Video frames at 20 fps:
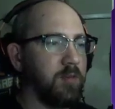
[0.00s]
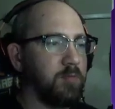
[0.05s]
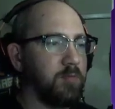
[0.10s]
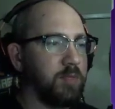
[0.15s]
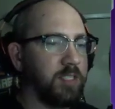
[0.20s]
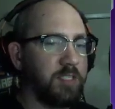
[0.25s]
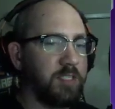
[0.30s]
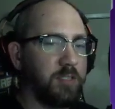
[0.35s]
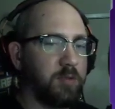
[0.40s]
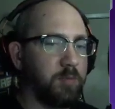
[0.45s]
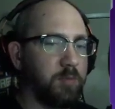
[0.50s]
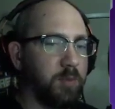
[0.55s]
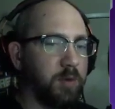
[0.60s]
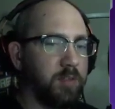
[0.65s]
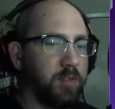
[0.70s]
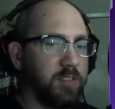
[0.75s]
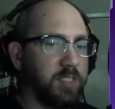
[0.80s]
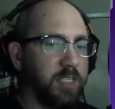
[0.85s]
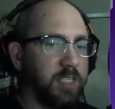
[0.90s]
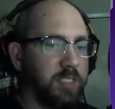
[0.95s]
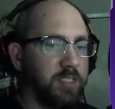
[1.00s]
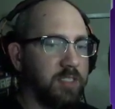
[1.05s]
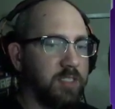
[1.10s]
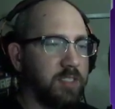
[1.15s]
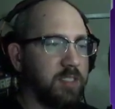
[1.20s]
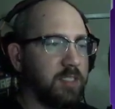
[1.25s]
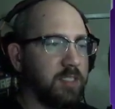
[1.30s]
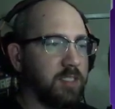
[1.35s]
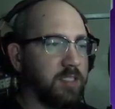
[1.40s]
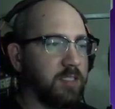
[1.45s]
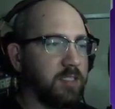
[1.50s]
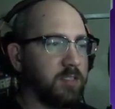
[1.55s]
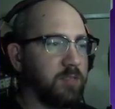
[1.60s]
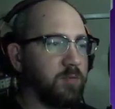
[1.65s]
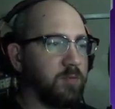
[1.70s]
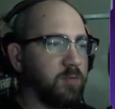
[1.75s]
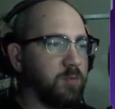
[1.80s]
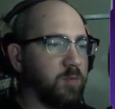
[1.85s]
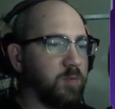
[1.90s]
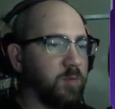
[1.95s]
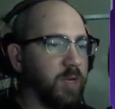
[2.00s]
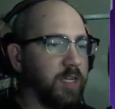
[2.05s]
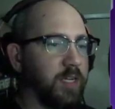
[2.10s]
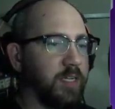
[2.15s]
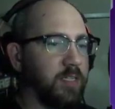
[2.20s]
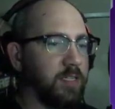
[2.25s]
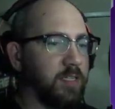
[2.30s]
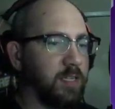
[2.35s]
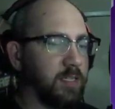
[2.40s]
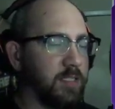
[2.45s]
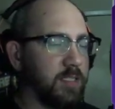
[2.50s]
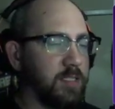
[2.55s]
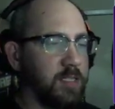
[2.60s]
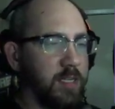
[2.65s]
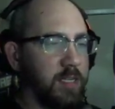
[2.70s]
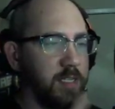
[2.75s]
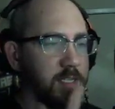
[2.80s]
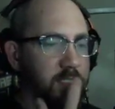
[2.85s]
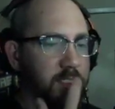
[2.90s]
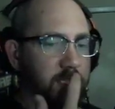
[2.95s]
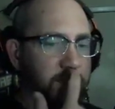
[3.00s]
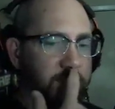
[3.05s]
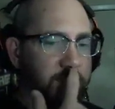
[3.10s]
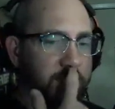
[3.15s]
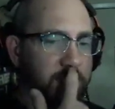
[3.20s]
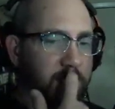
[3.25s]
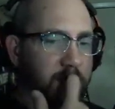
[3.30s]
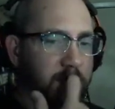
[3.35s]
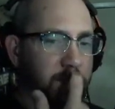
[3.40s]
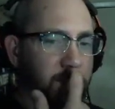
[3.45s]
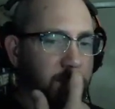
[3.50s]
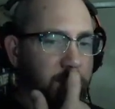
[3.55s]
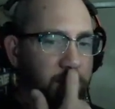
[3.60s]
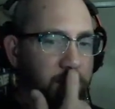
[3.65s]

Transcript: But is there a part of Texas that doesn't recognize daylight savings time?